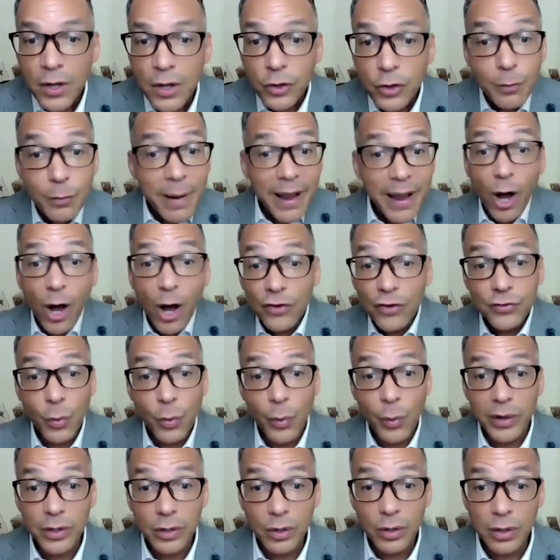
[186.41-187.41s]
You may also
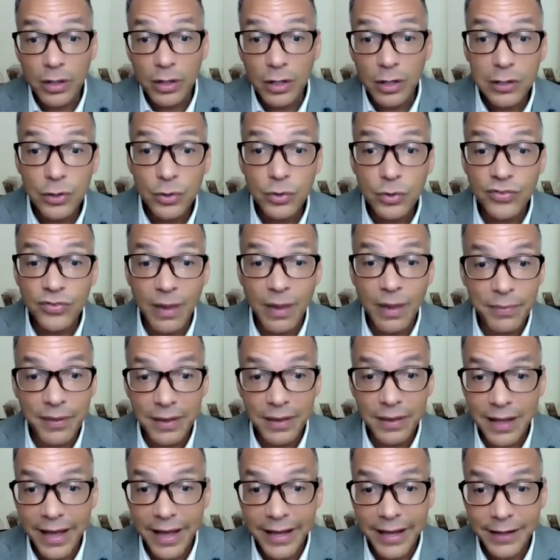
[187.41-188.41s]
want to include something
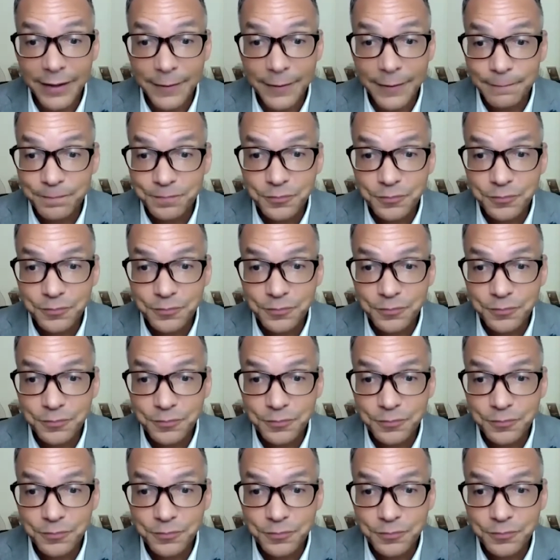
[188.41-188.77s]
like,